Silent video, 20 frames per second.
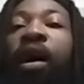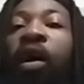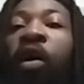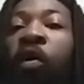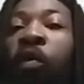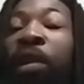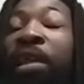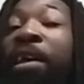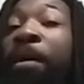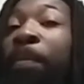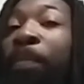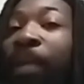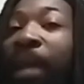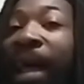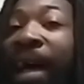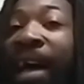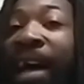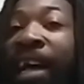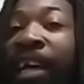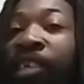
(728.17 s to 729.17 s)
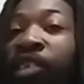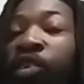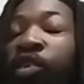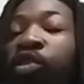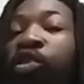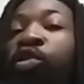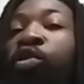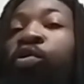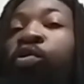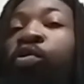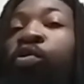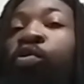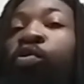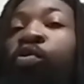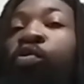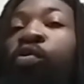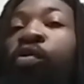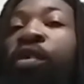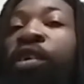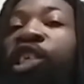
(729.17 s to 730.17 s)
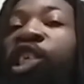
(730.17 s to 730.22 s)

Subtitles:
only applies to